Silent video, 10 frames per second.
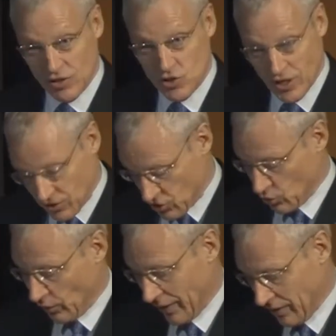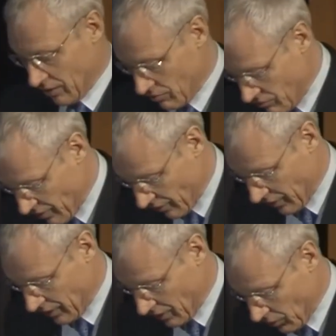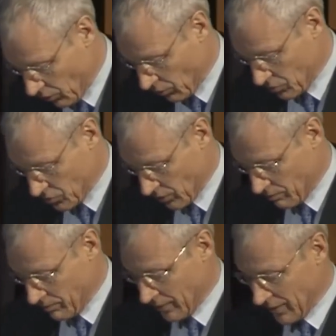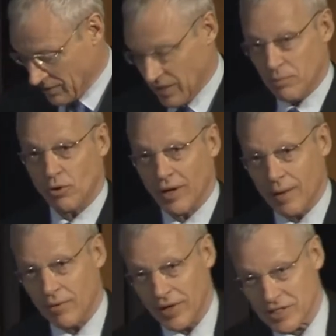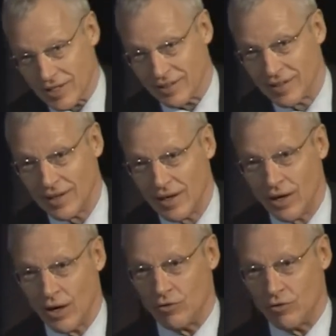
Chan School and a very long-term and deep collaborator of